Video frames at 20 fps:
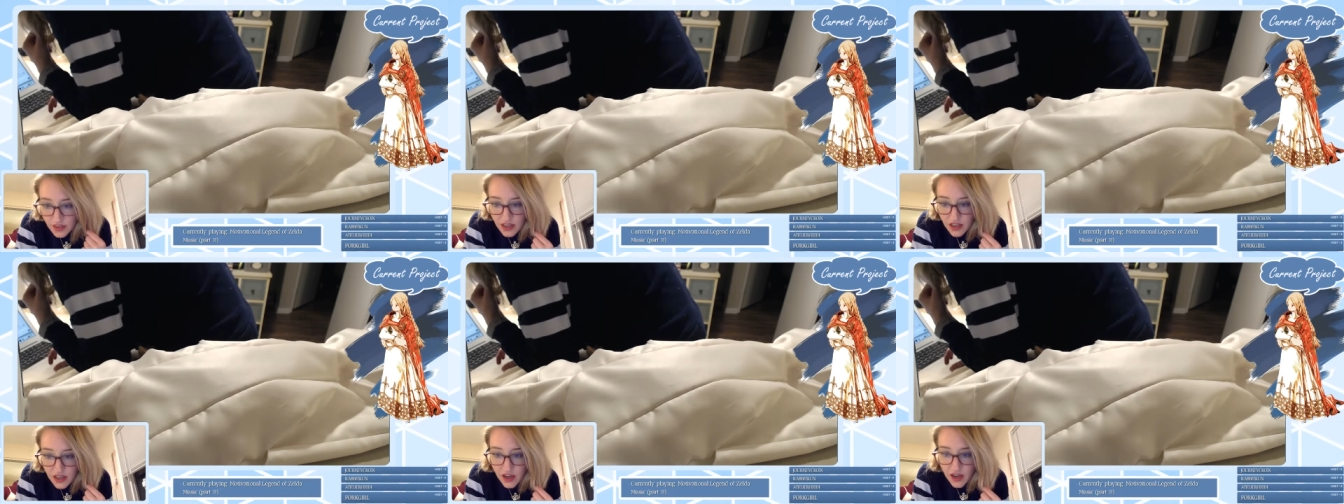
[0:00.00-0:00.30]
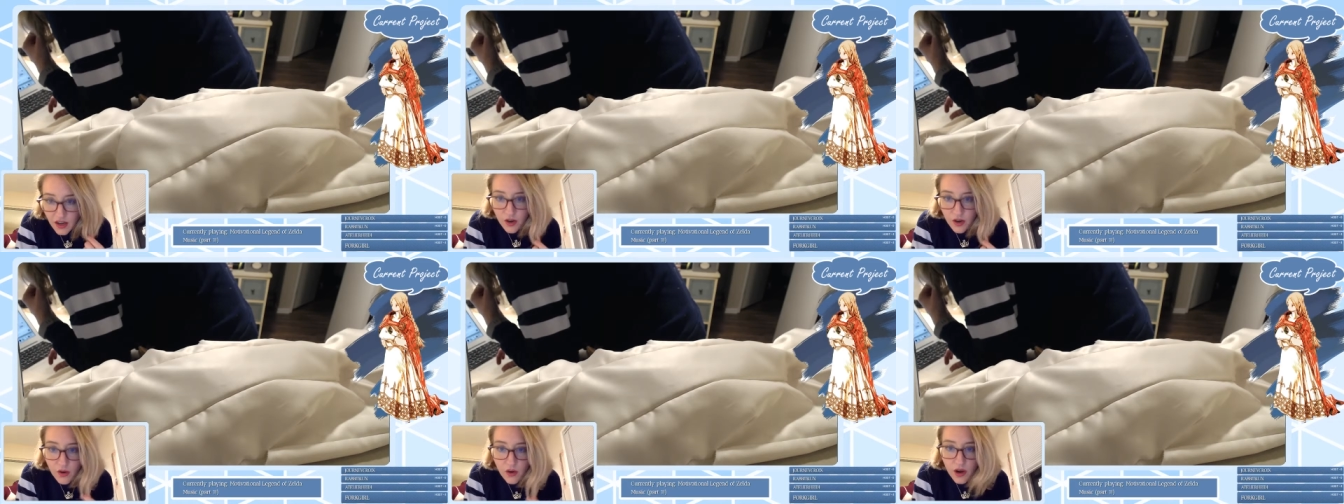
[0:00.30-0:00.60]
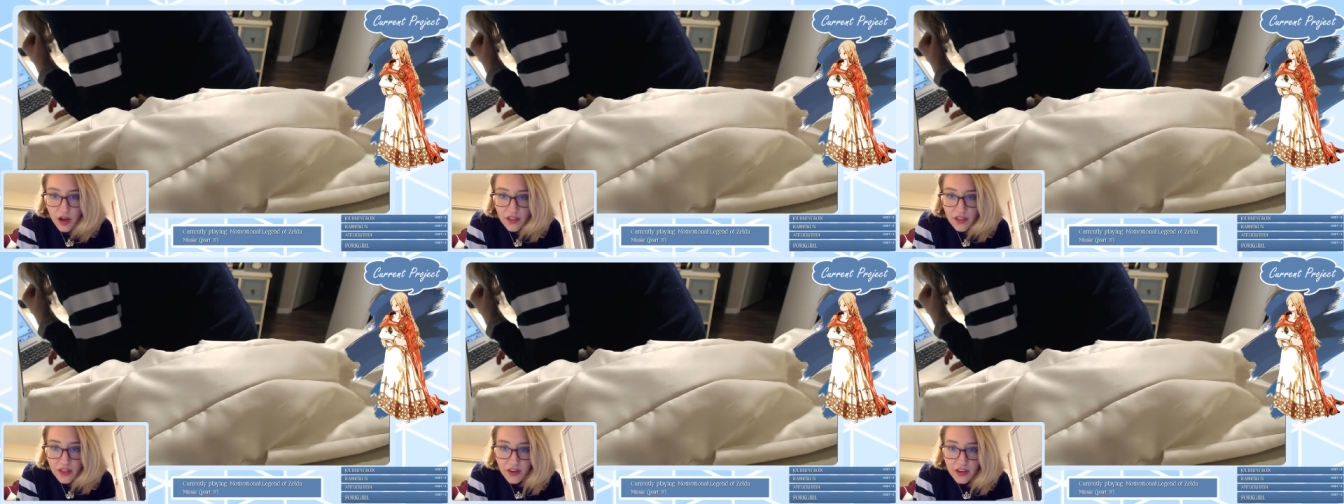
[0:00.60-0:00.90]
Oh,
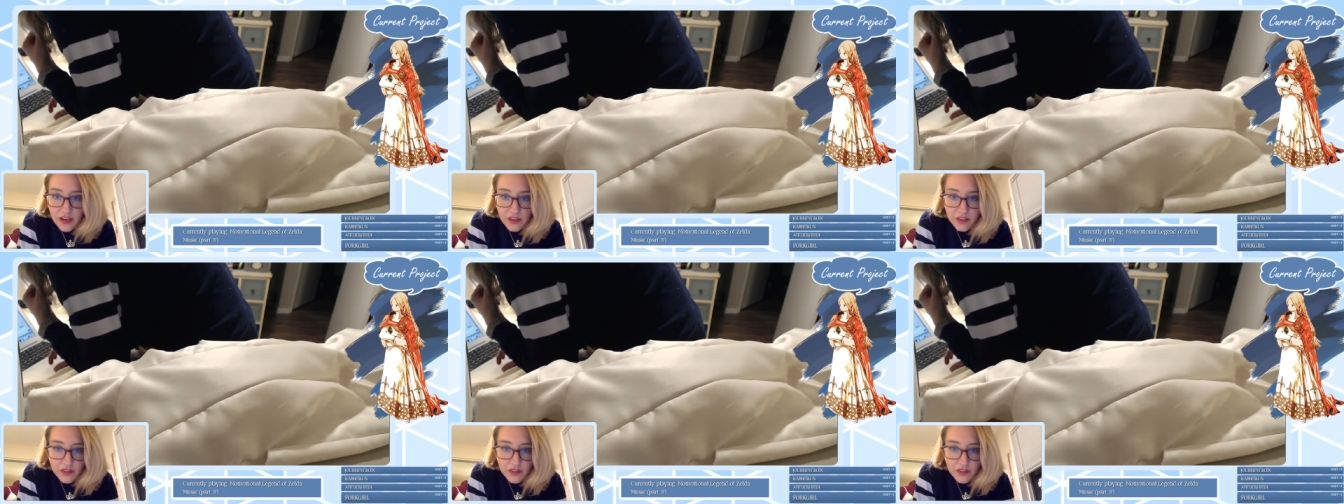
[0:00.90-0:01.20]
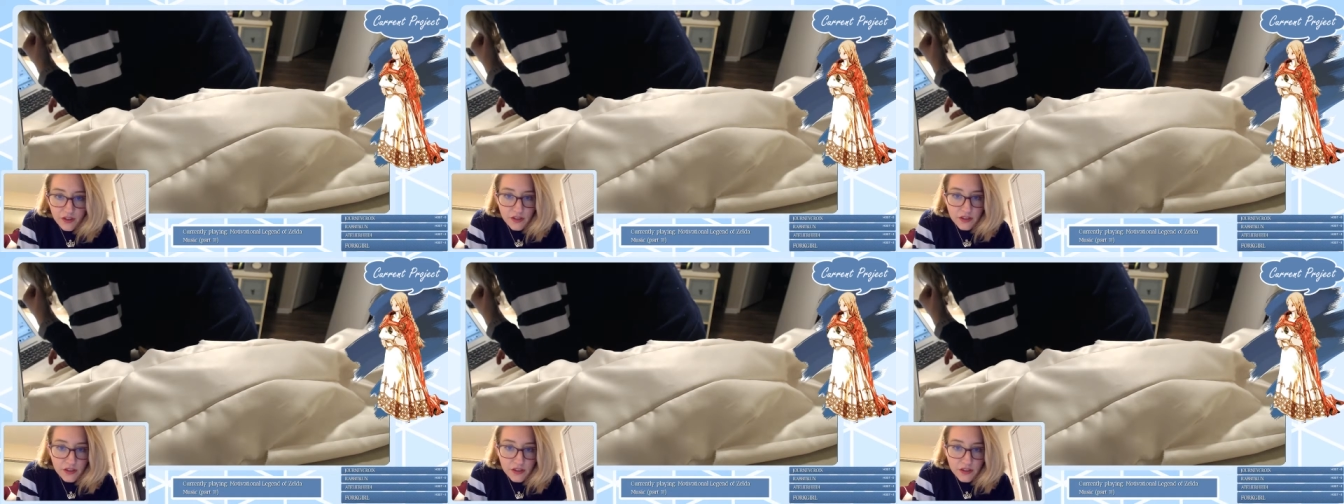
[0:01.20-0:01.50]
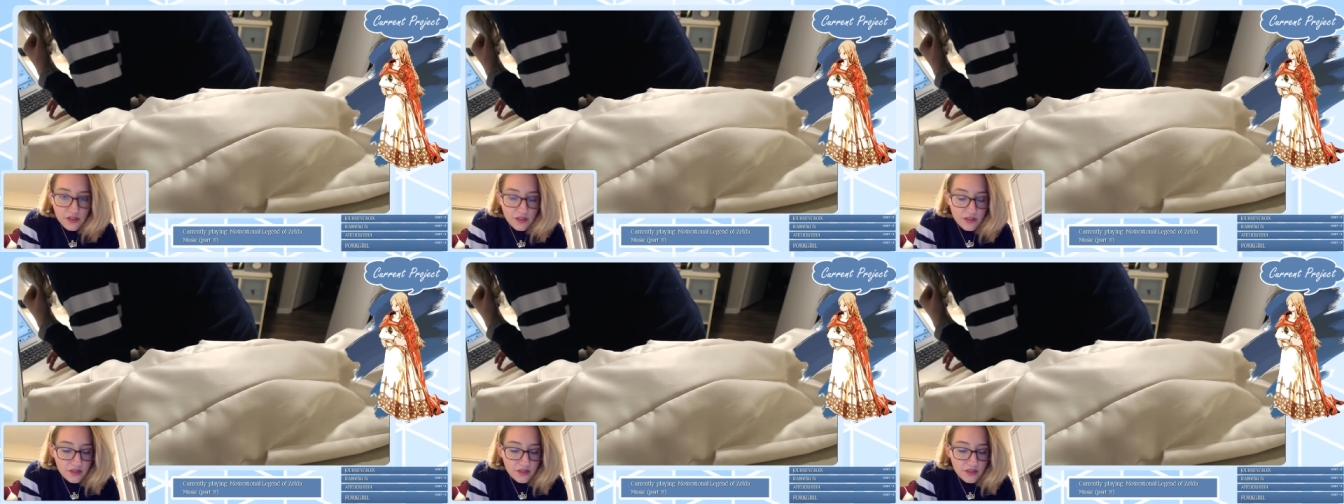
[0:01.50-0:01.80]
I thought I could
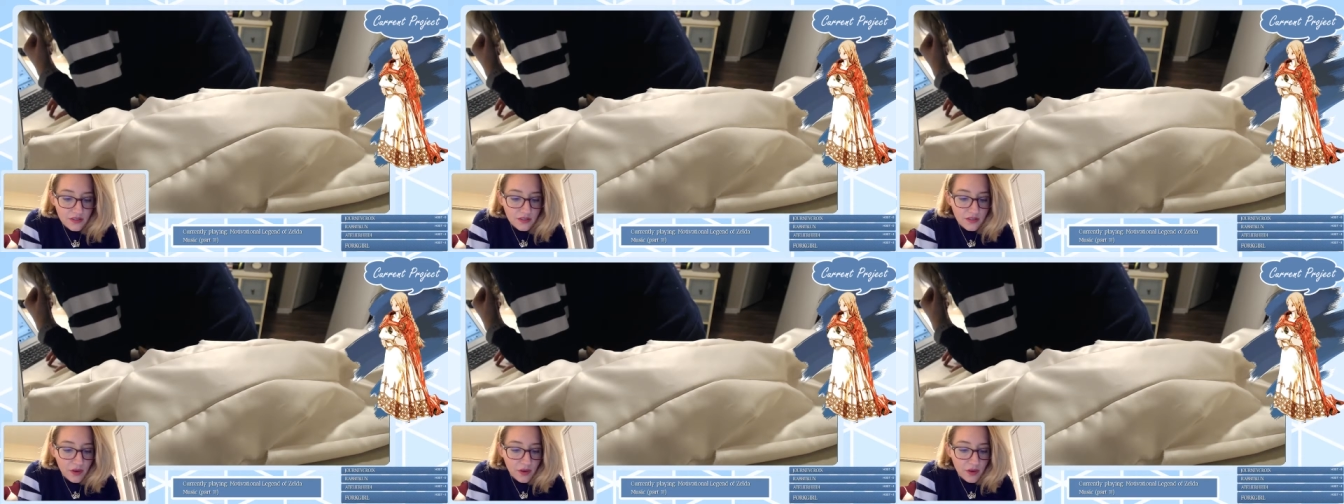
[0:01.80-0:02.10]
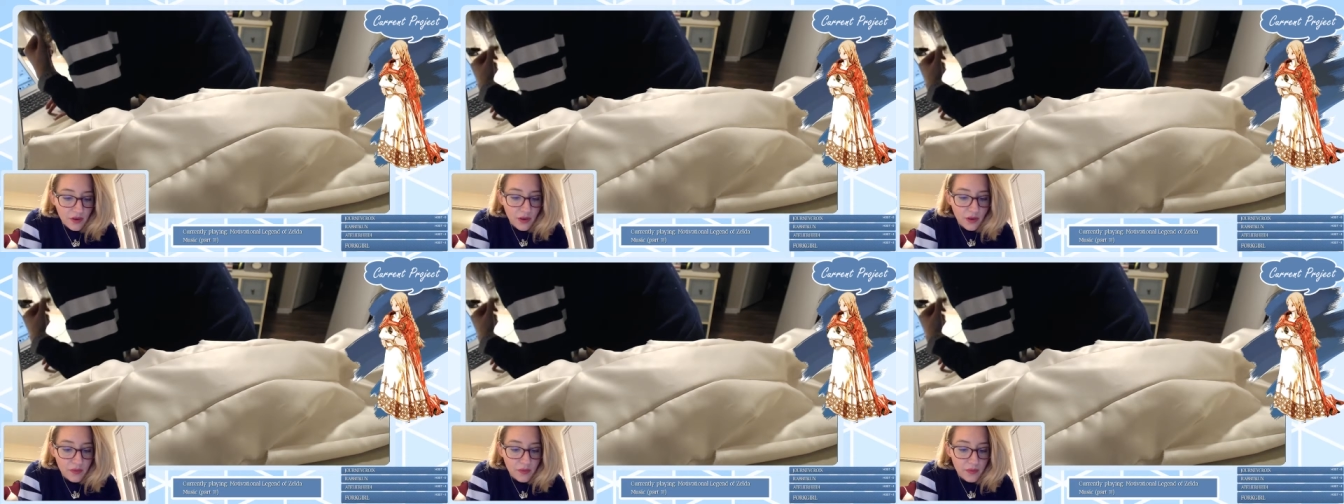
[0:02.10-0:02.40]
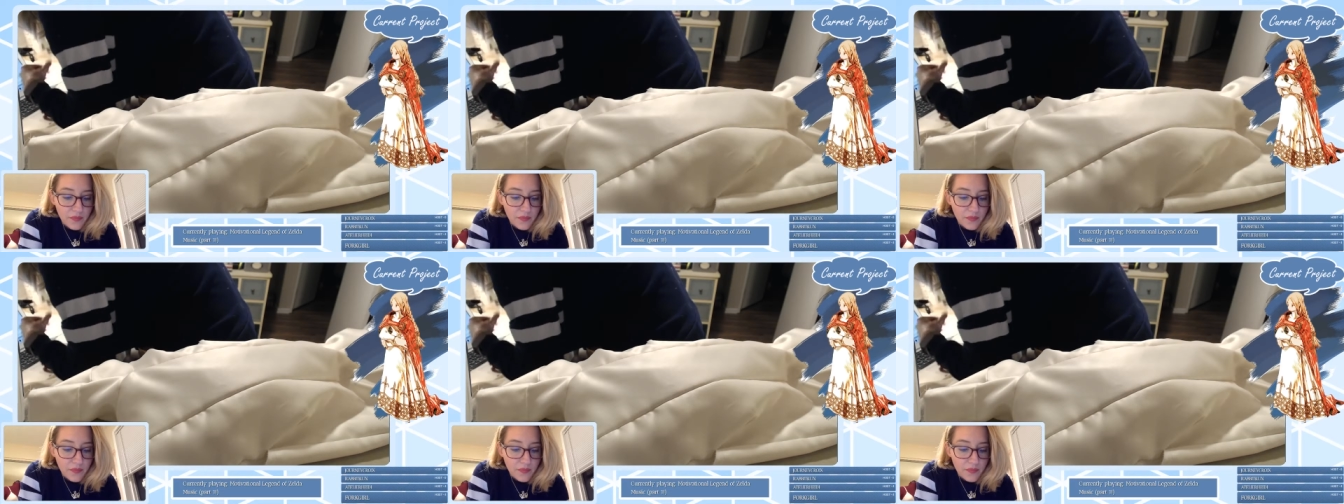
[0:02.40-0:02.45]
search. Oh well.